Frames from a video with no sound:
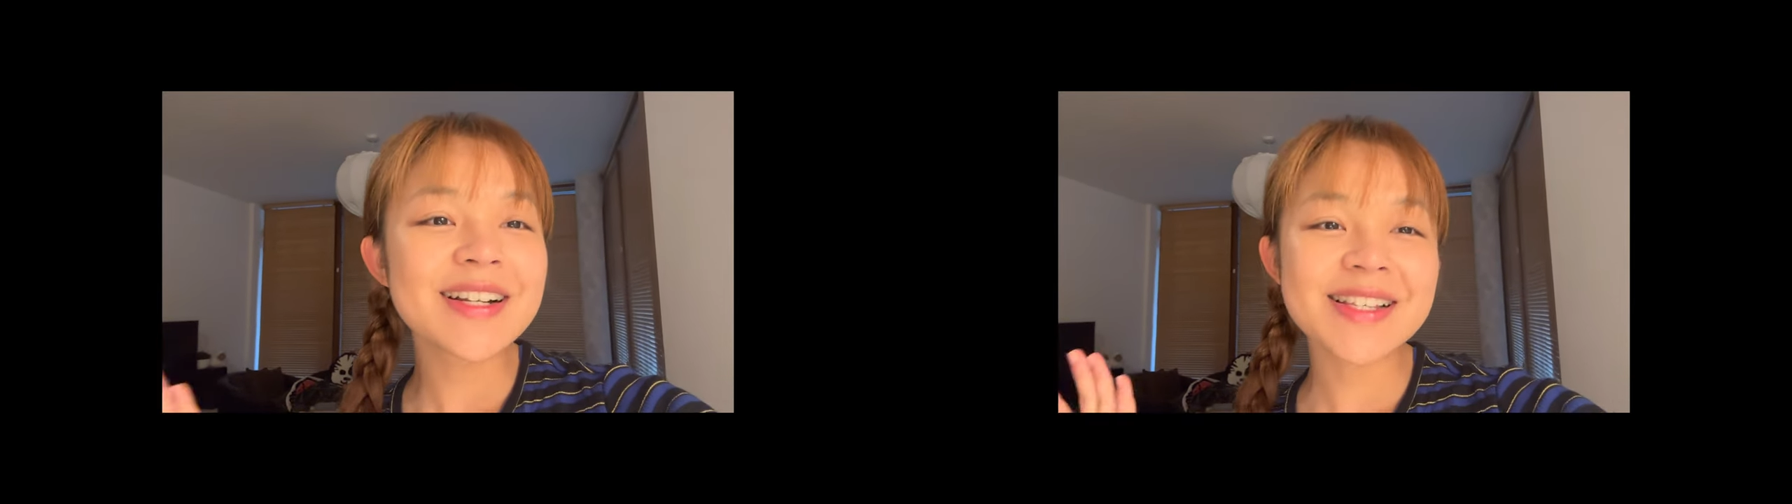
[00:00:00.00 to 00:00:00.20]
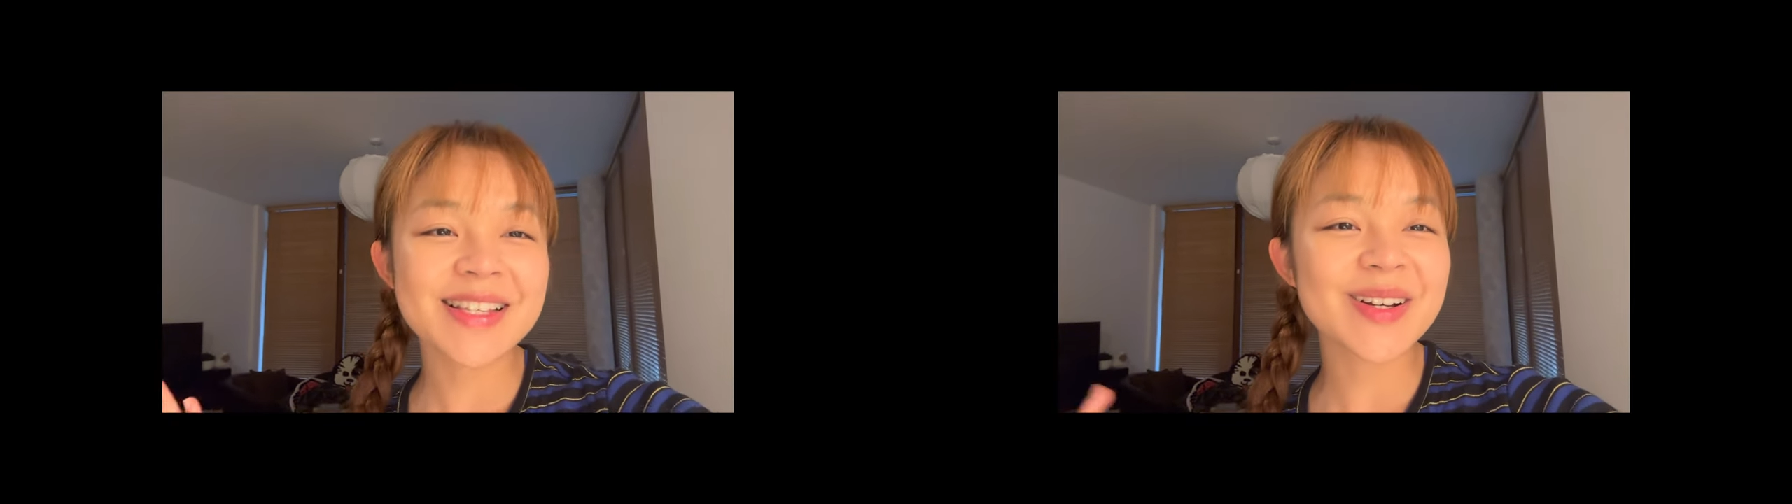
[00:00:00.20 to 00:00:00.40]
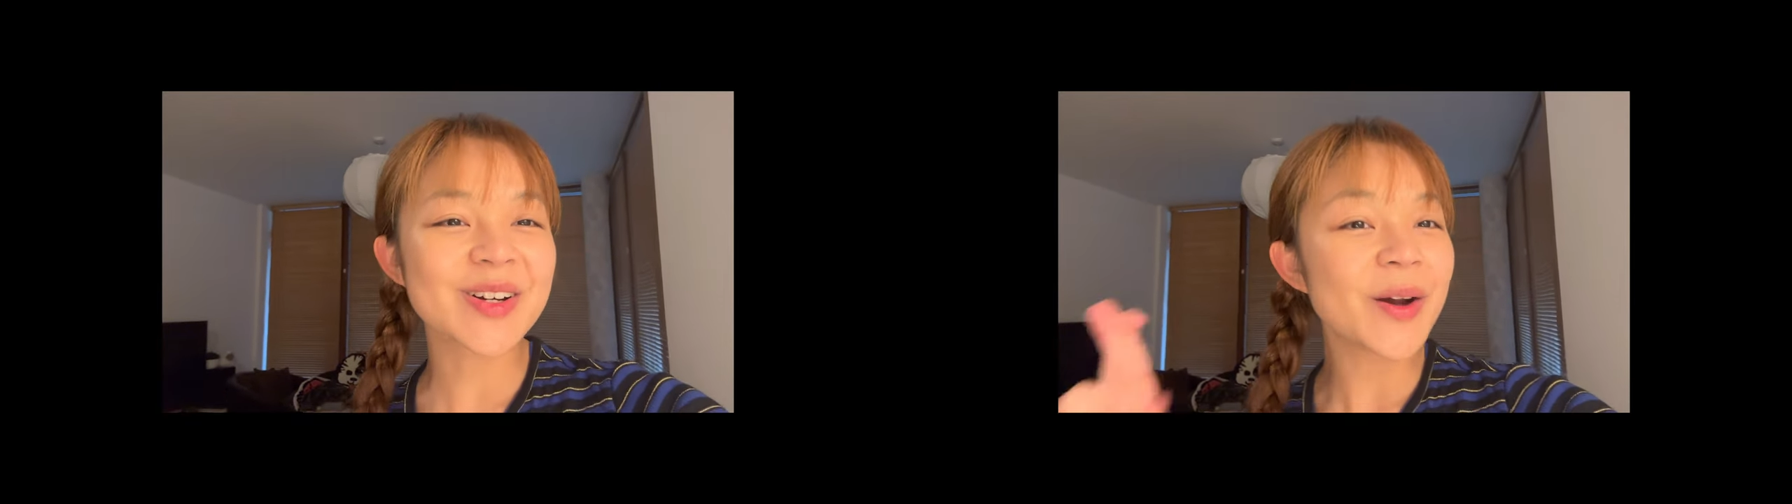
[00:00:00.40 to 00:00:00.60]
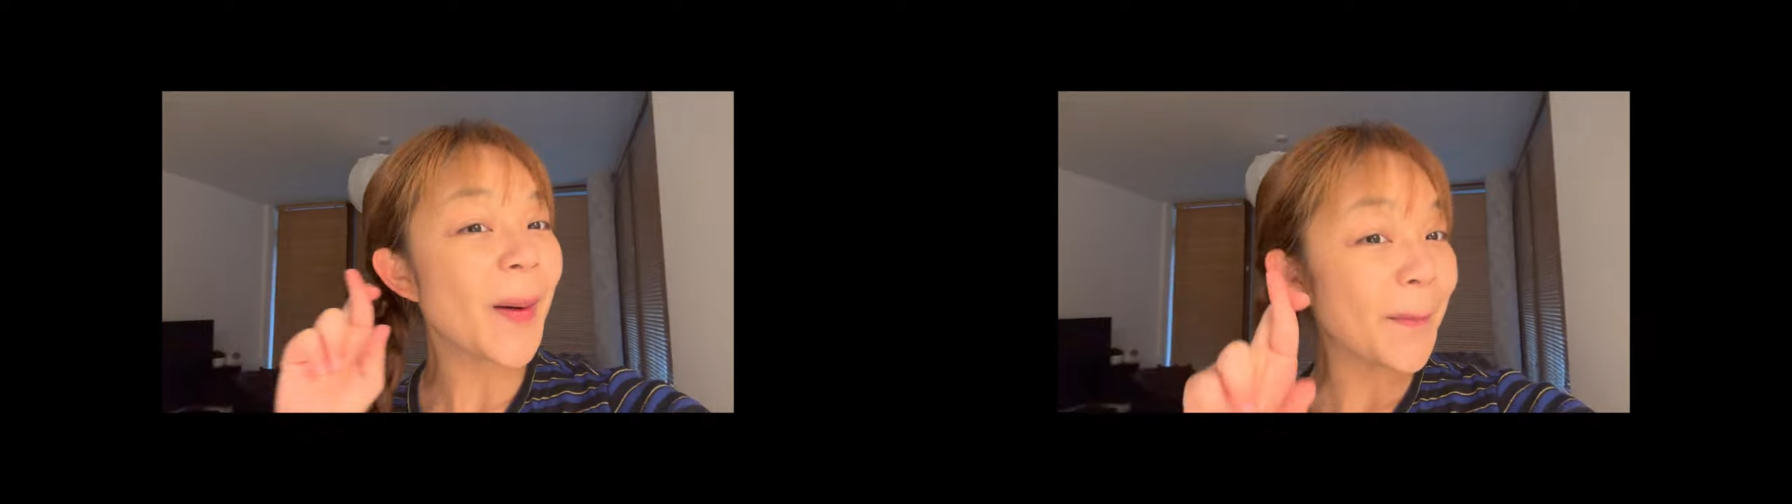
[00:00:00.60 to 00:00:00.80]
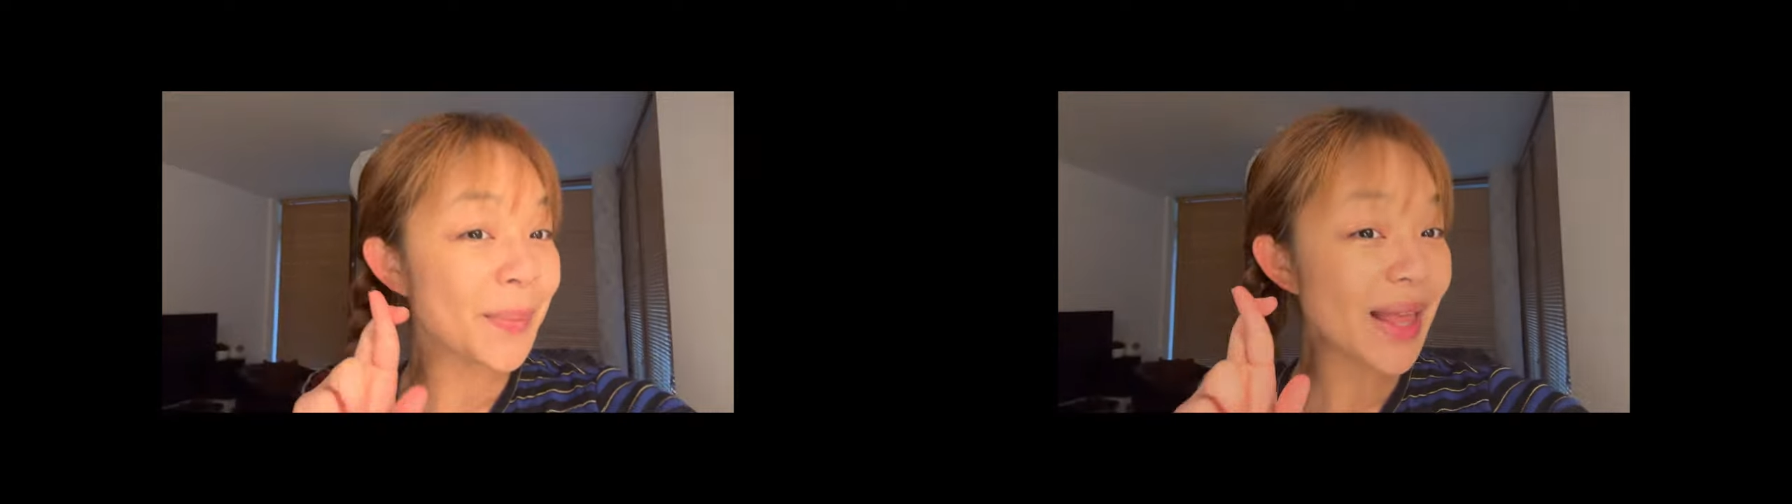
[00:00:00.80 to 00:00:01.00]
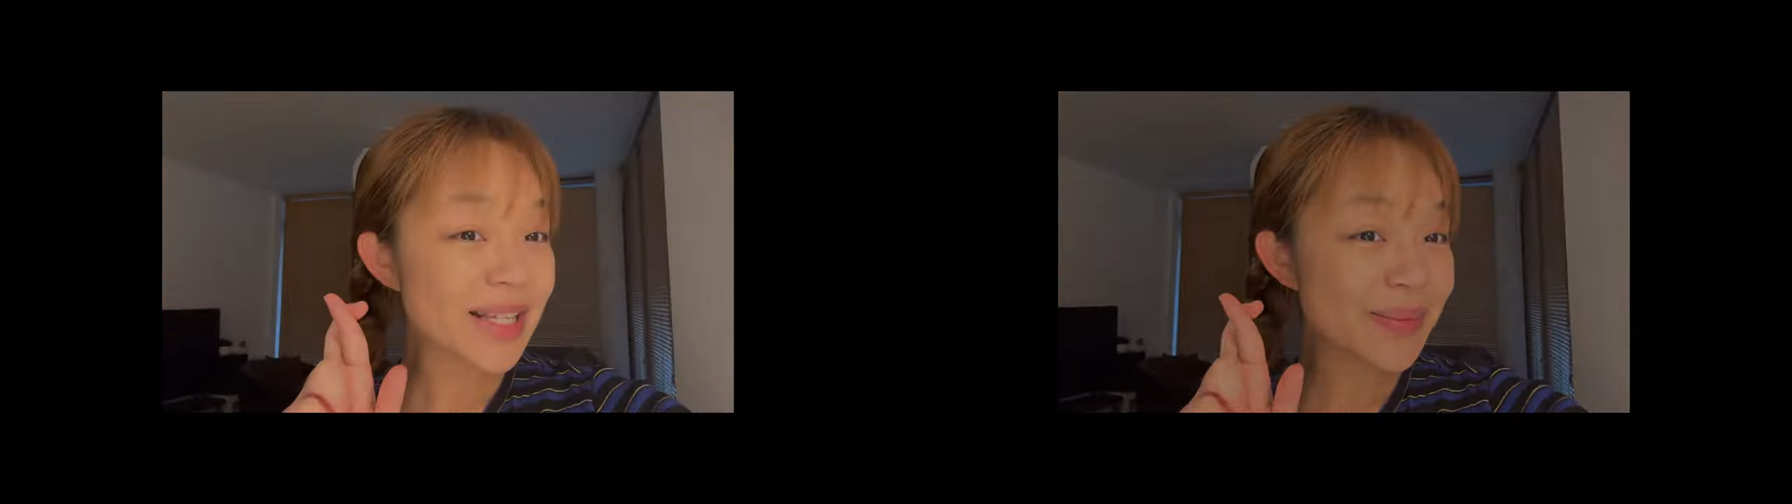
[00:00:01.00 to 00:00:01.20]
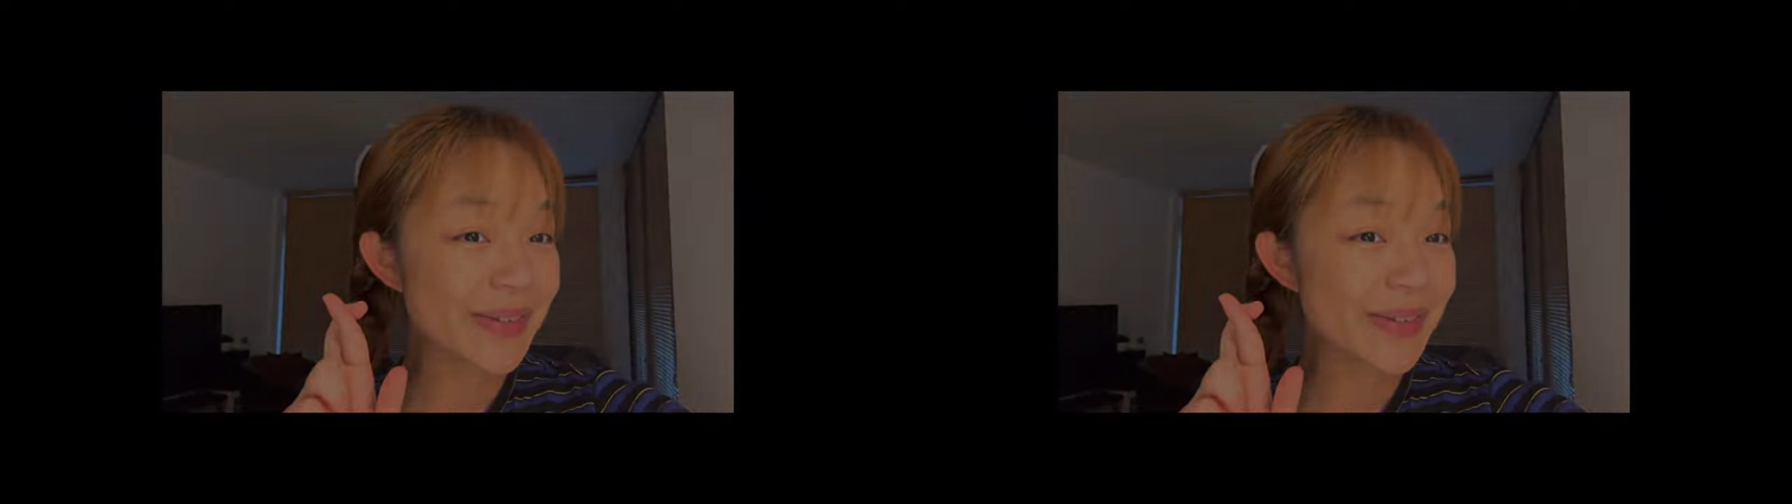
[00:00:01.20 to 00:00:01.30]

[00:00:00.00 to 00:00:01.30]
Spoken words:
So, bless